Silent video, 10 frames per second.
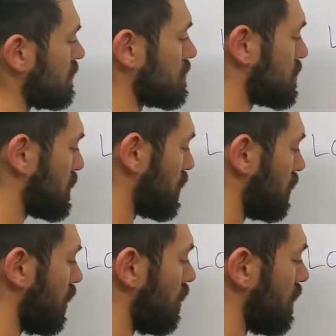just
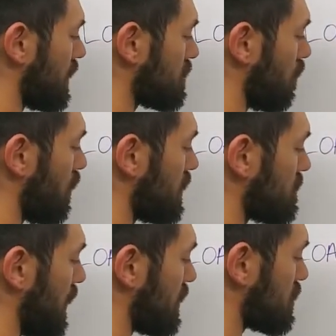pure load, right? So what is
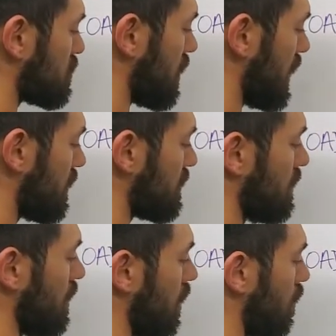my strength?
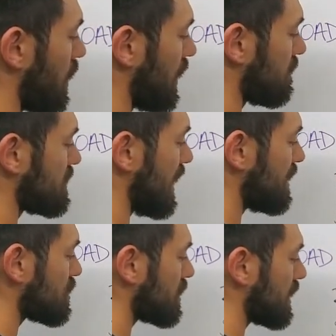Or what kind of
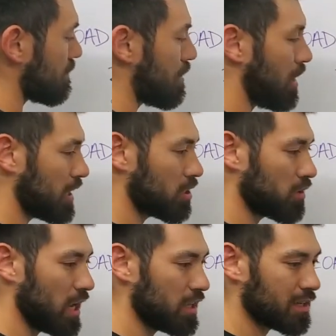tension can my body
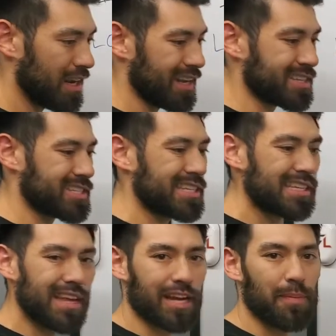create? Did I
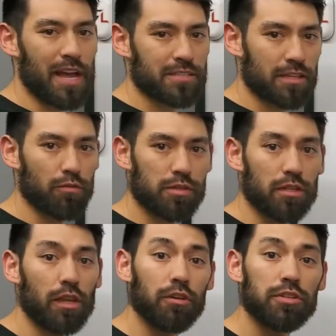exceed that capacity? Was
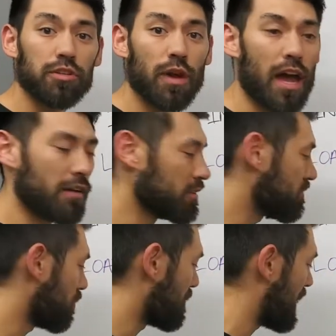the load too heavy
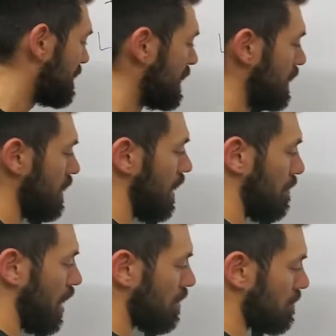for me?
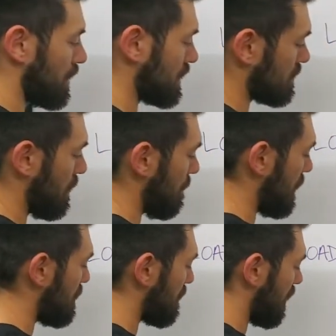Other things,
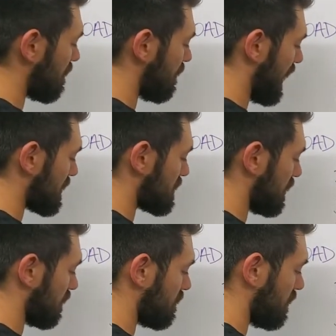maybe I'm not fast
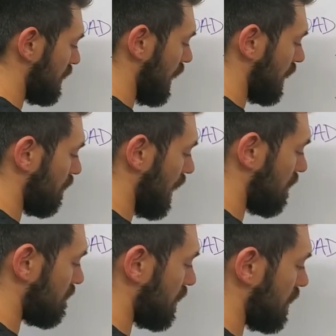enough. I don't
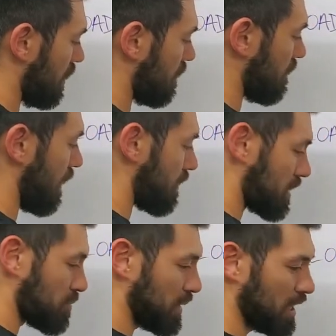have a firing
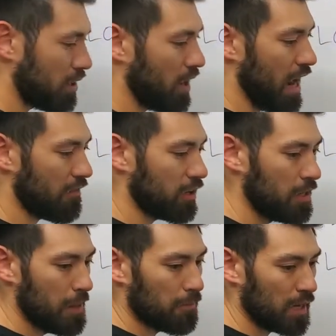speed, or I
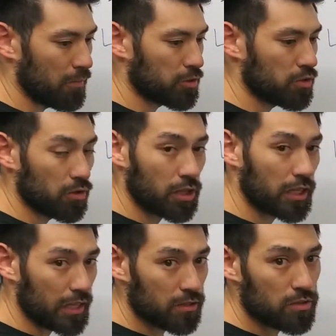haven't been able to
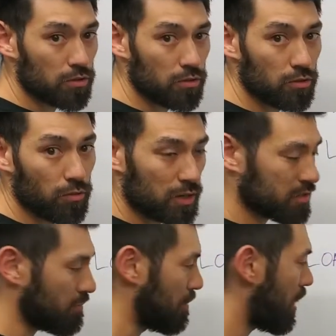click into the rest
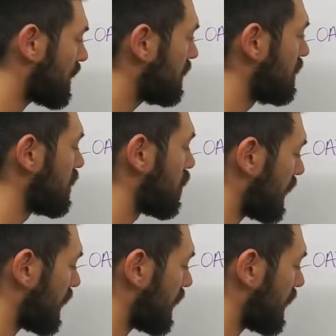of my body quick